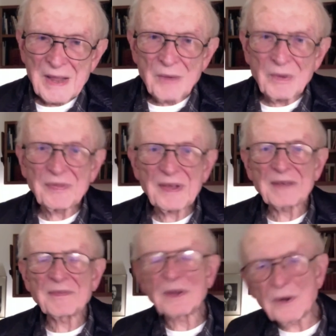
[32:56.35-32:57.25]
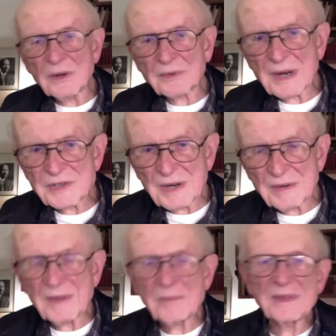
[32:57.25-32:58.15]
We think of the gold rush and then we
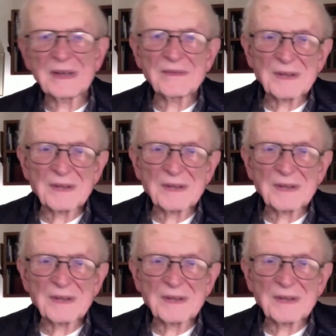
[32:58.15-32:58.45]
think of the